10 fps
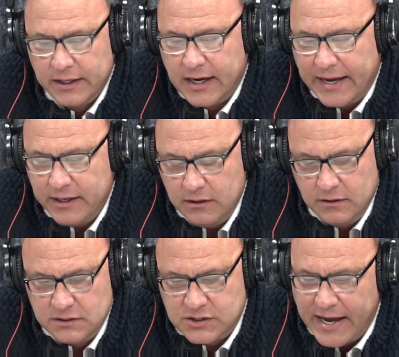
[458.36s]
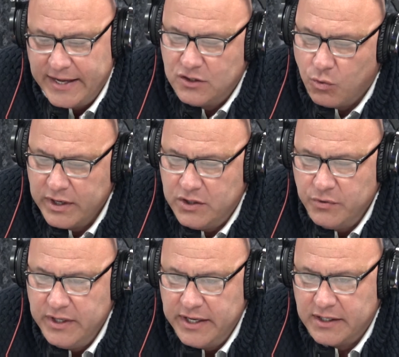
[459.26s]
I had 22
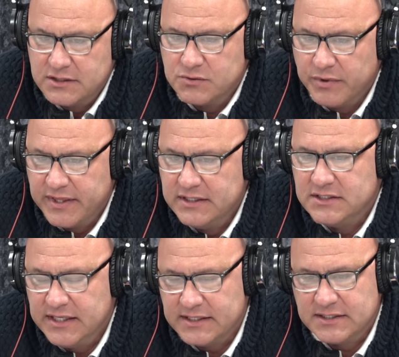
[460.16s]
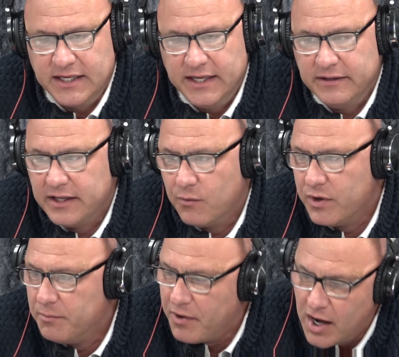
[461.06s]
years within CSC. We
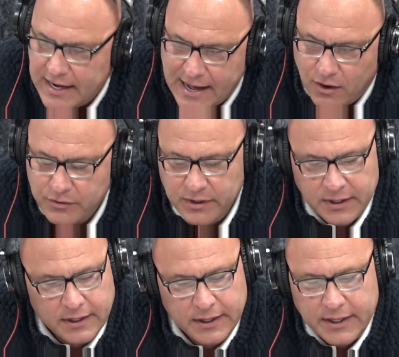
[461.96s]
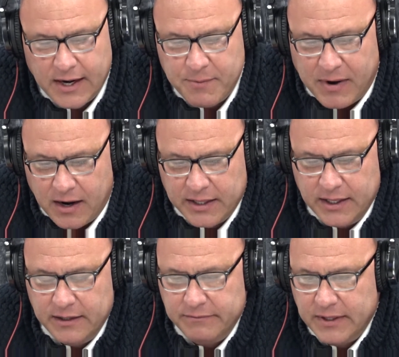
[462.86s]
were bought out. I
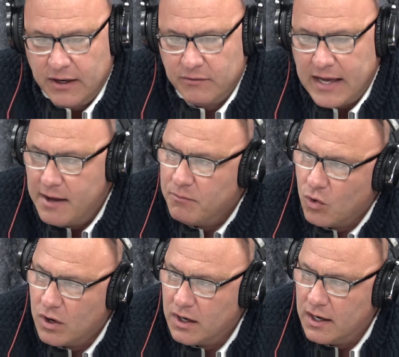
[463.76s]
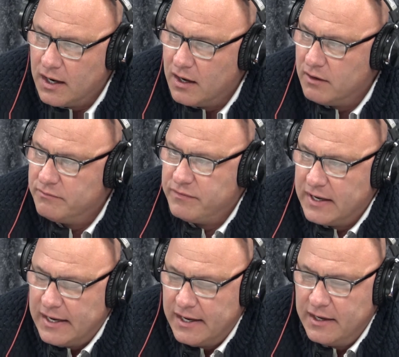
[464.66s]
probably, got more of
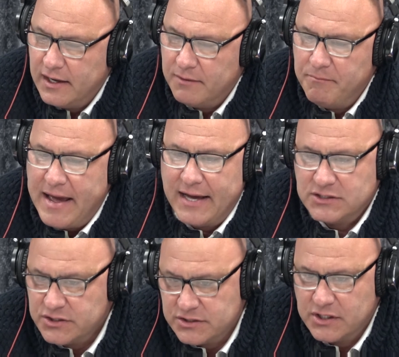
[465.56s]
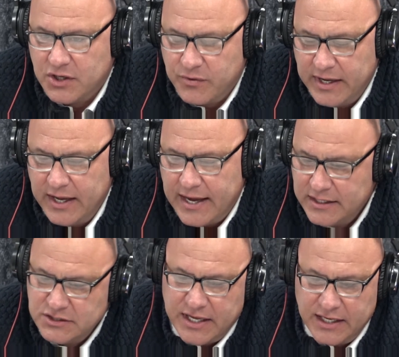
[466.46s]
a master's degree
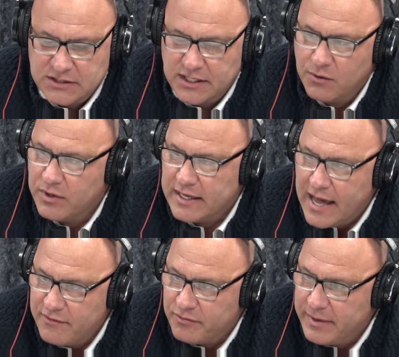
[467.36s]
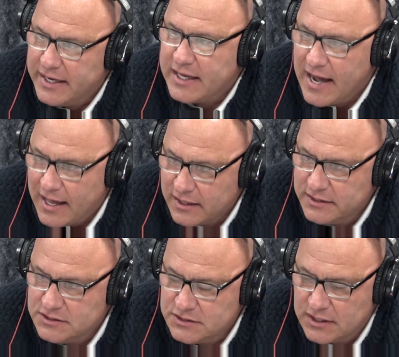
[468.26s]
education than I would have got from any
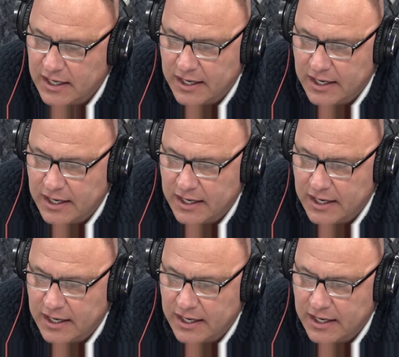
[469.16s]
college,